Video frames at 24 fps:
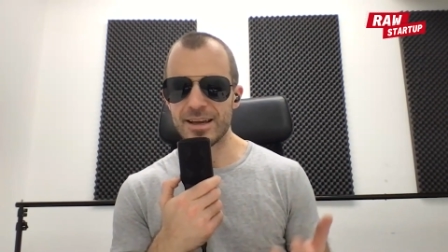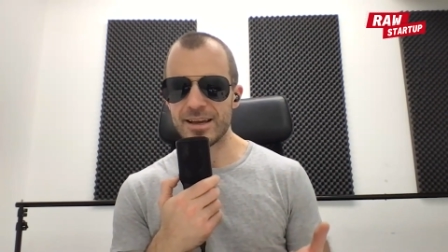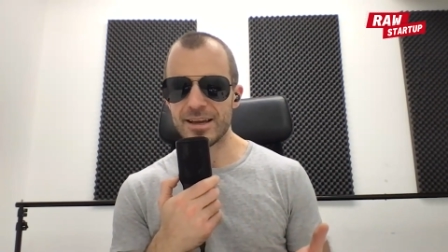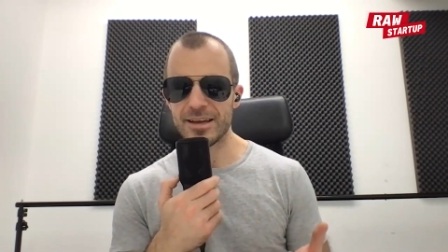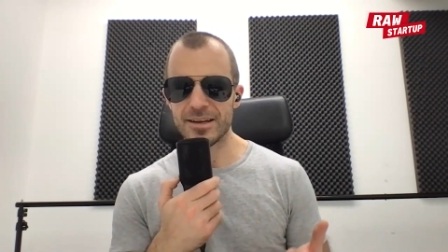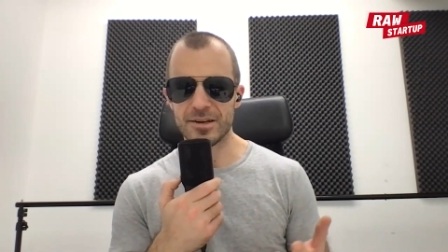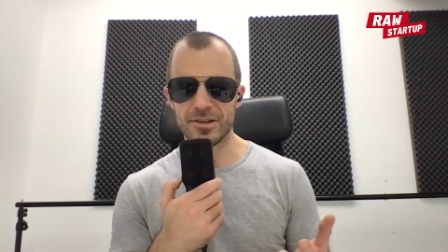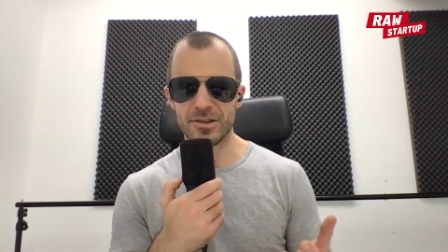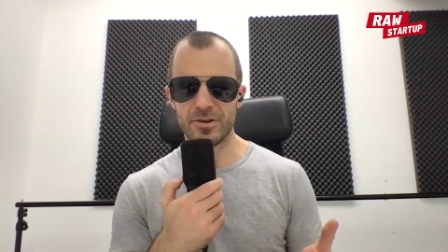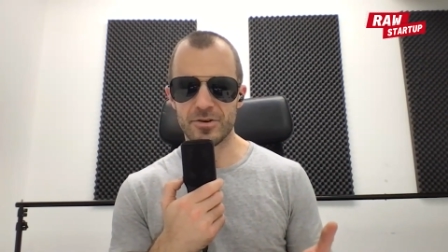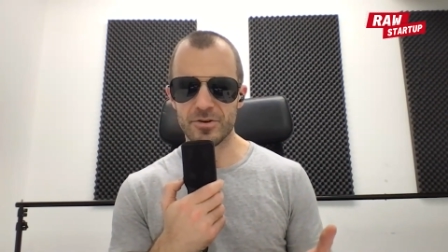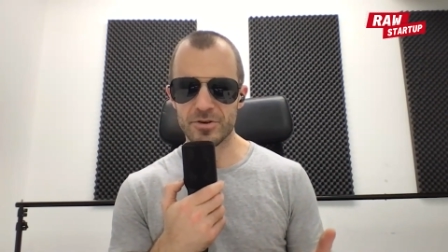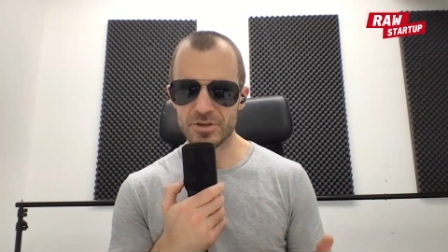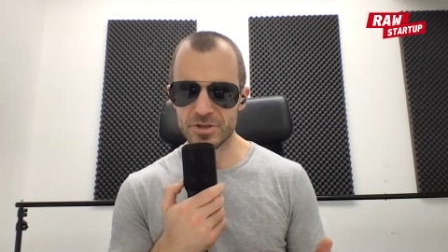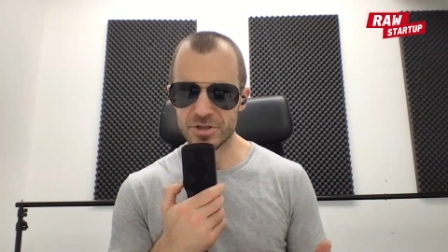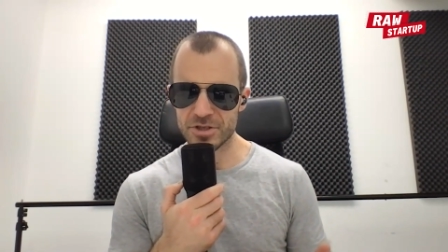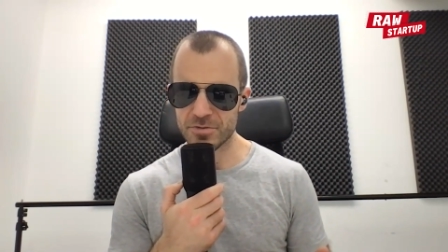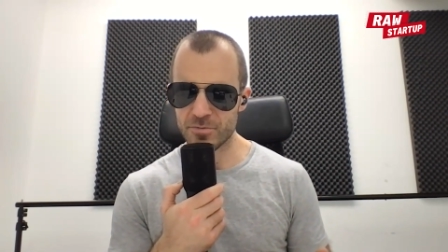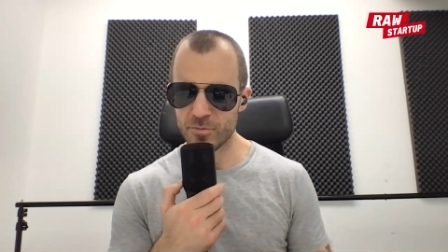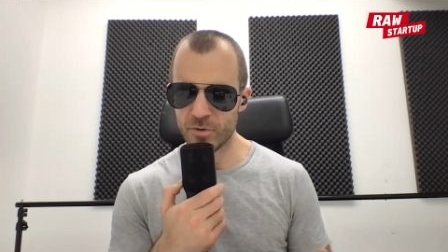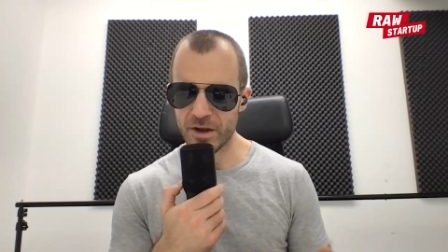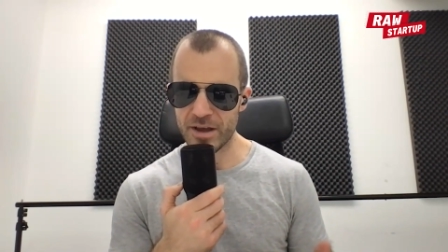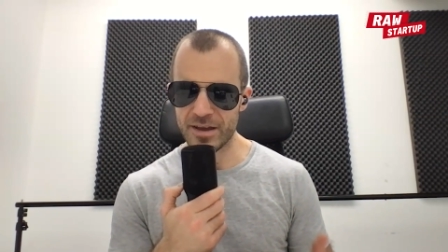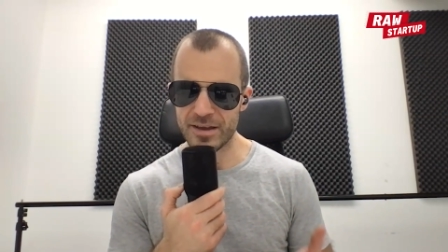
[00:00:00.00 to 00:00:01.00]
in a
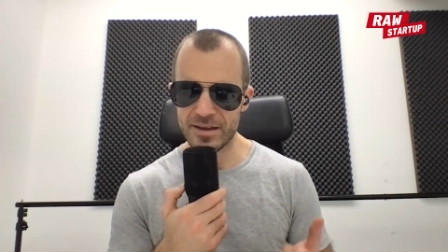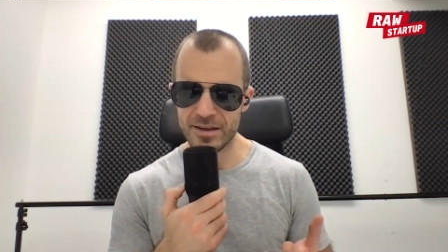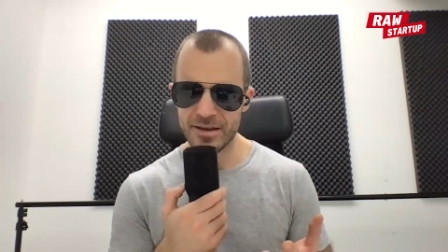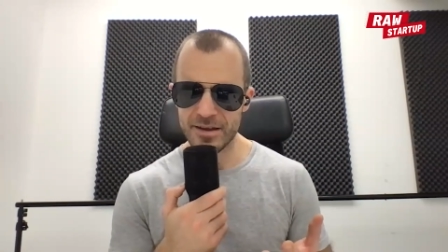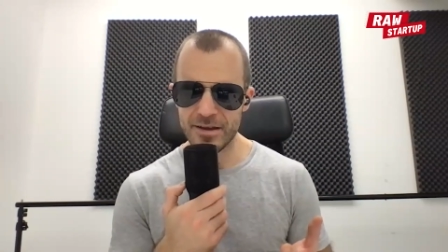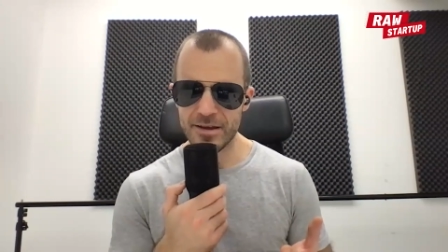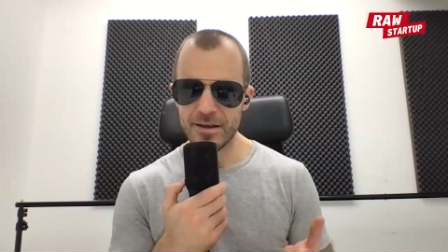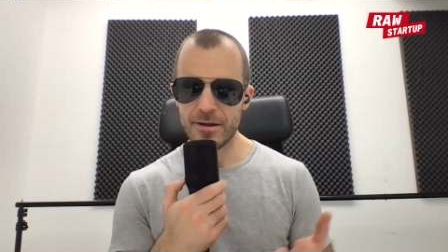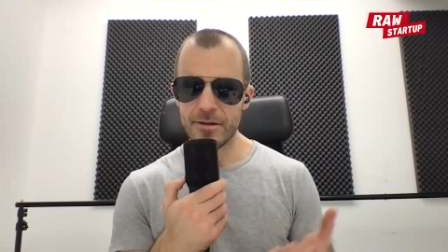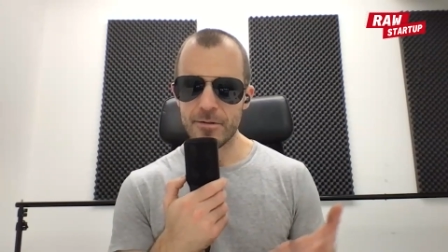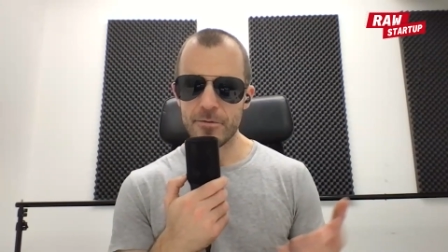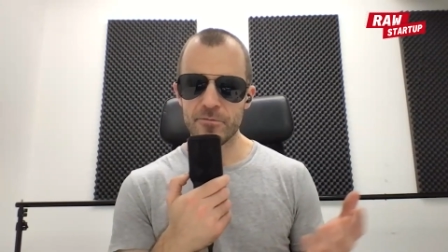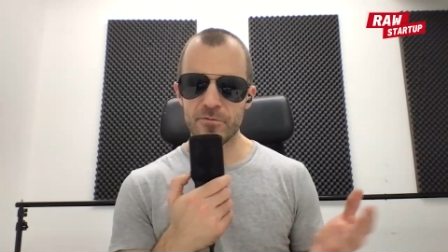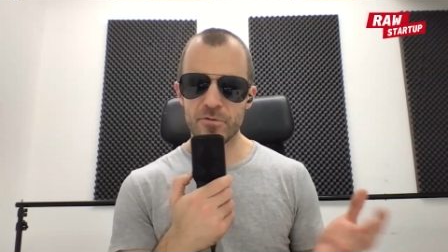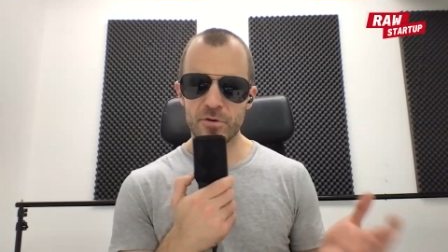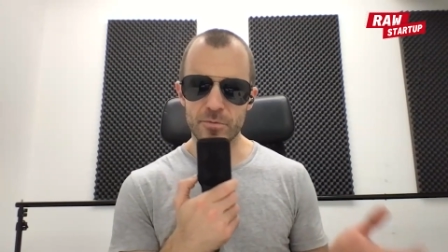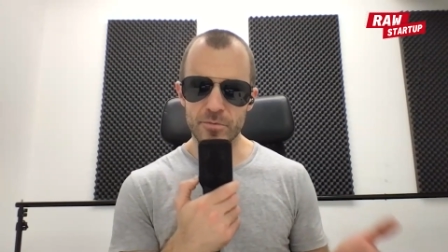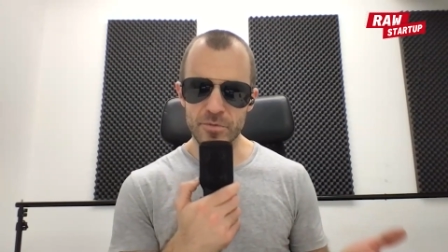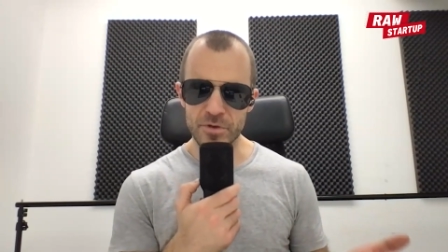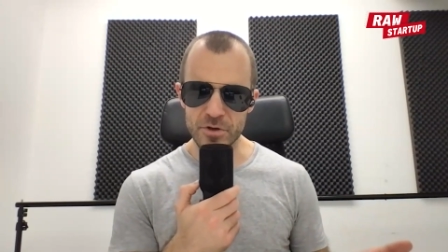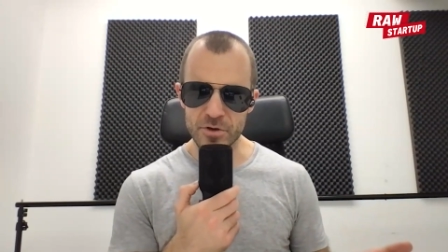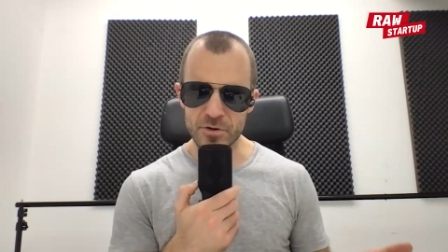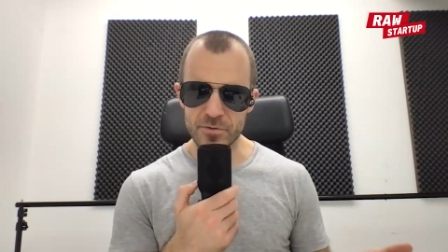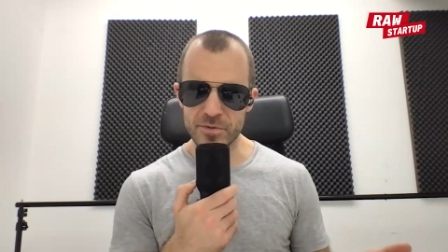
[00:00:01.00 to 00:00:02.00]
large way
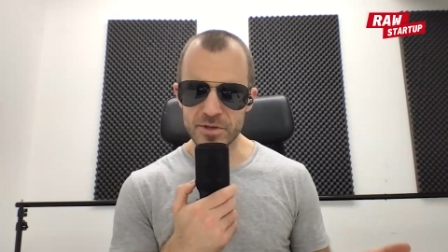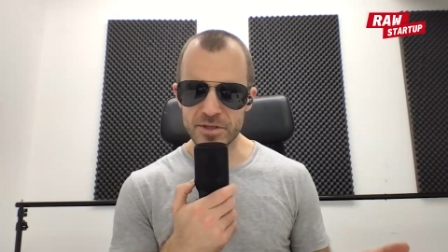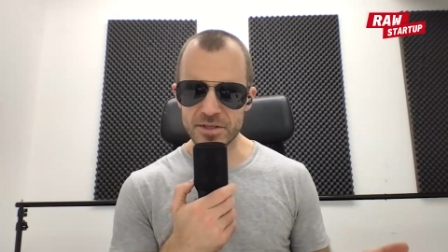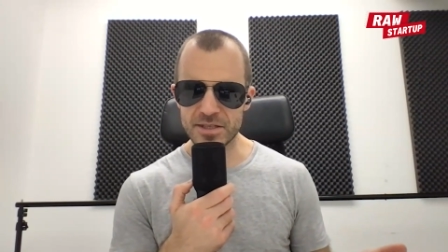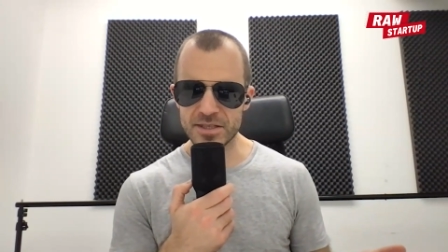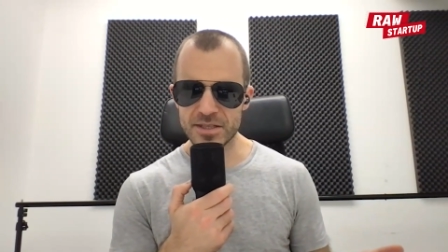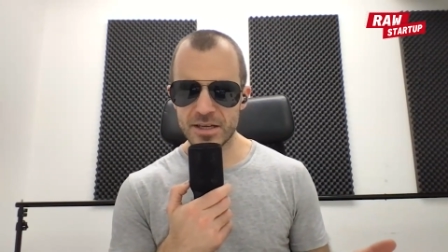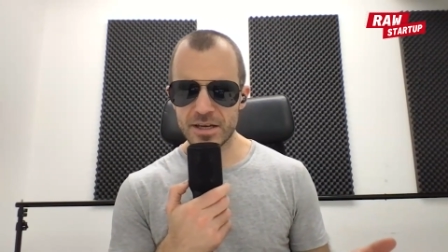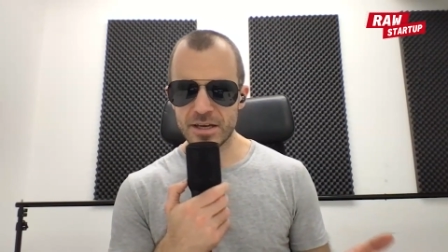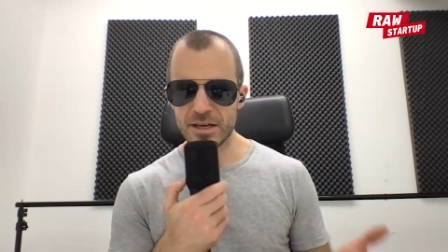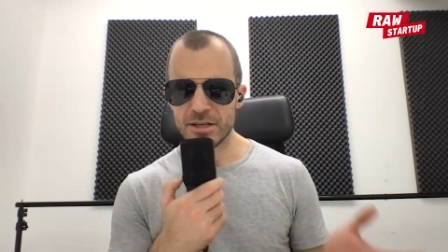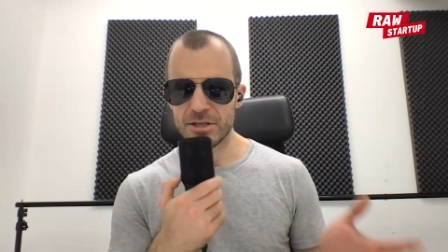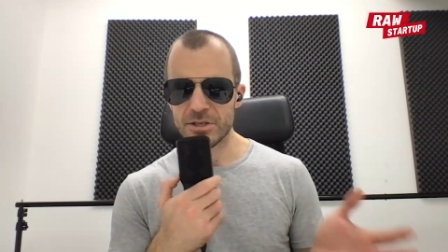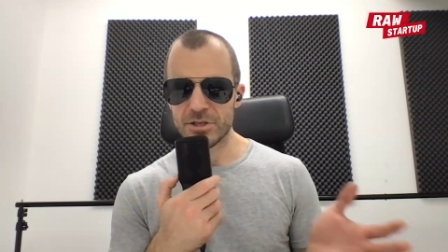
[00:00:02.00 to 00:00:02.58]
from humans